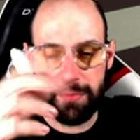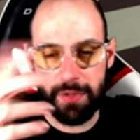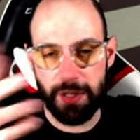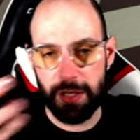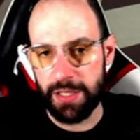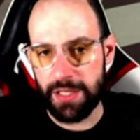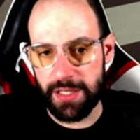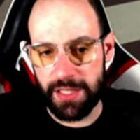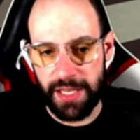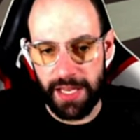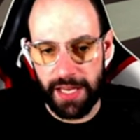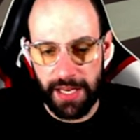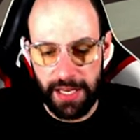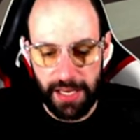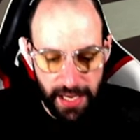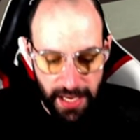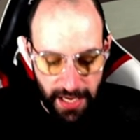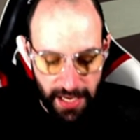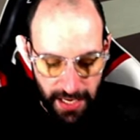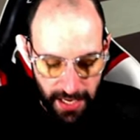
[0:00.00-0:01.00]
let's say
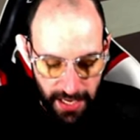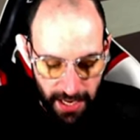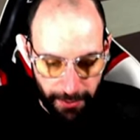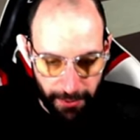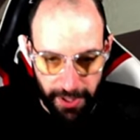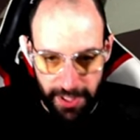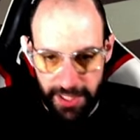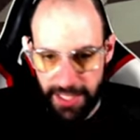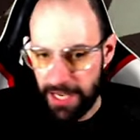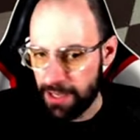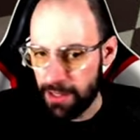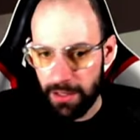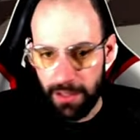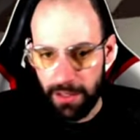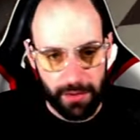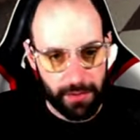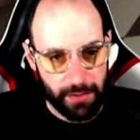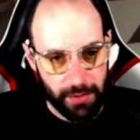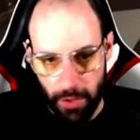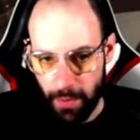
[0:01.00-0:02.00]
a
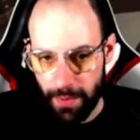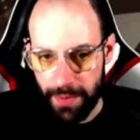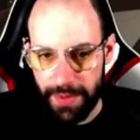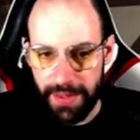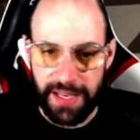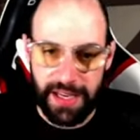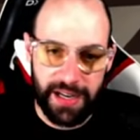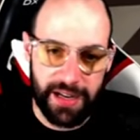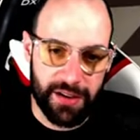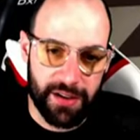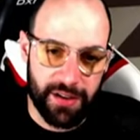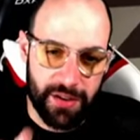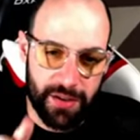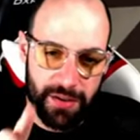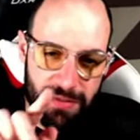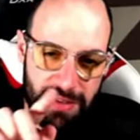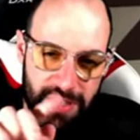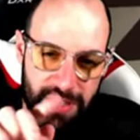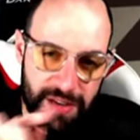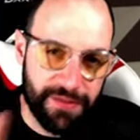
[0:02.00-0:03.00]
rectangle. No, they are
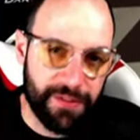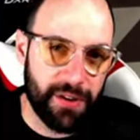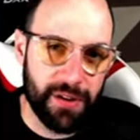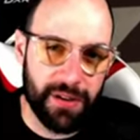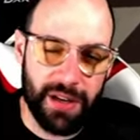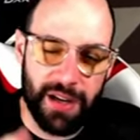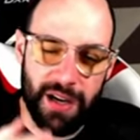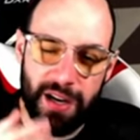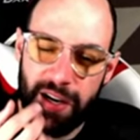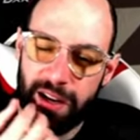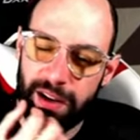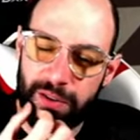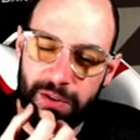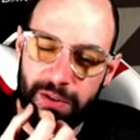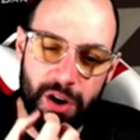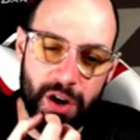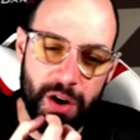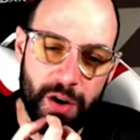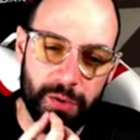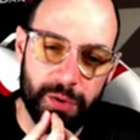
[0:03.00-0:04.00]
different. I don't
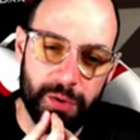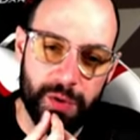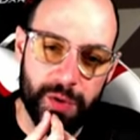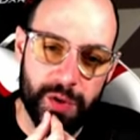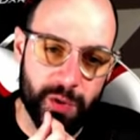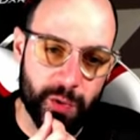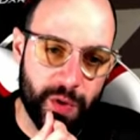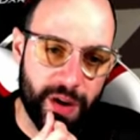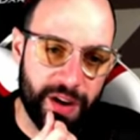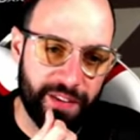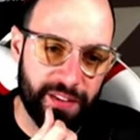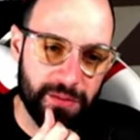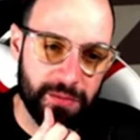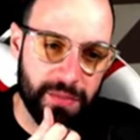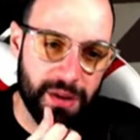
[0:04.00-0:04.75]
know how to describe it.